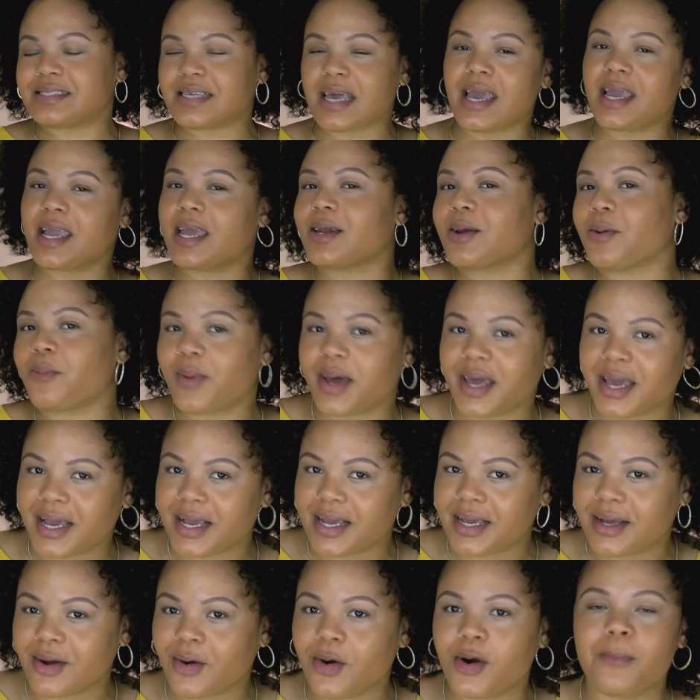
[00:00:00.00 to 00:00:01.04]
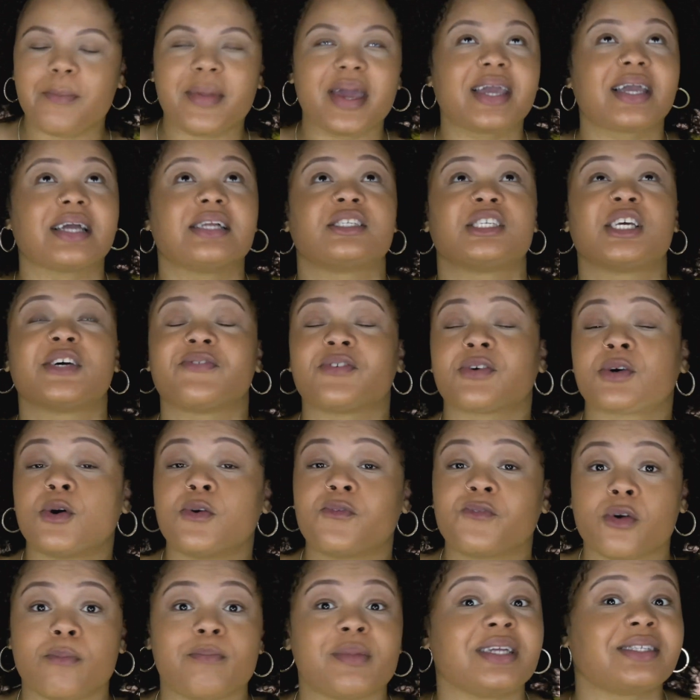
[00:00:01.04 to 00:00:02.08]
take it away or make it
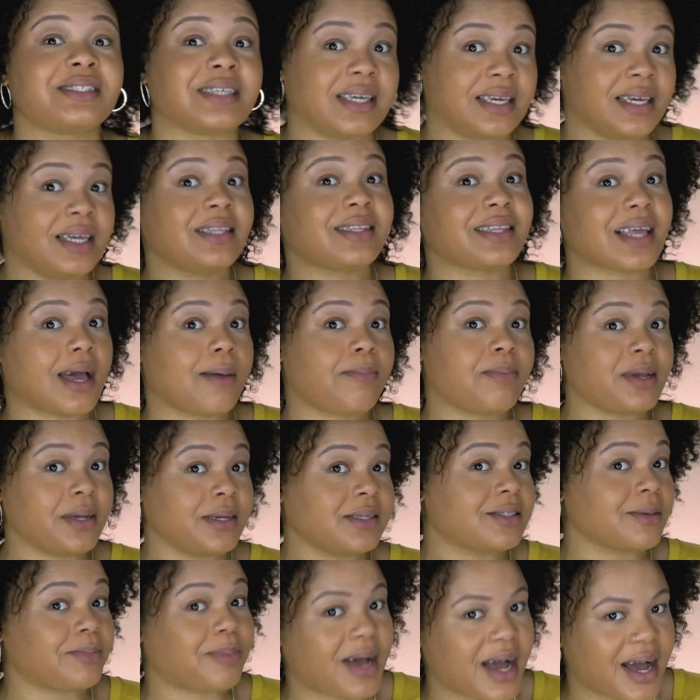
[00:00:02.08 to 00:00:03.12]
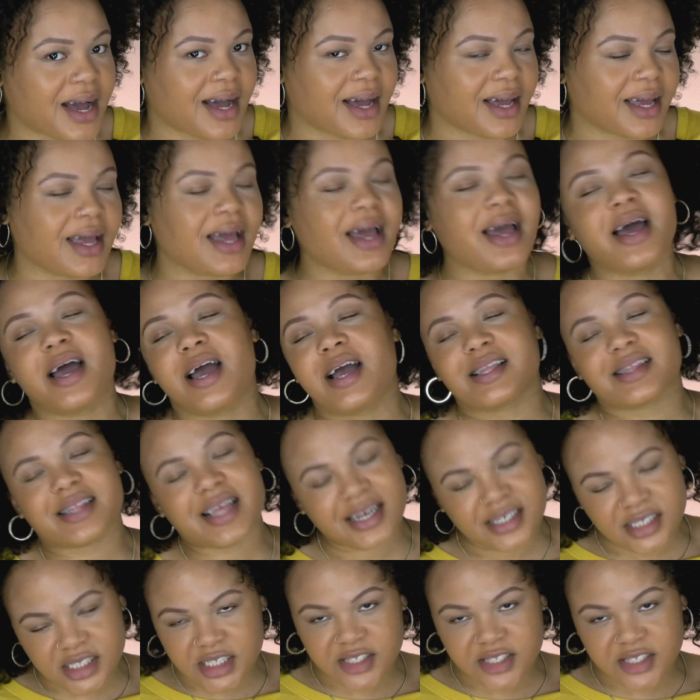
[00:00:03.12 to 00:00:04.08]
difficult for me to eat that piece of pie? That's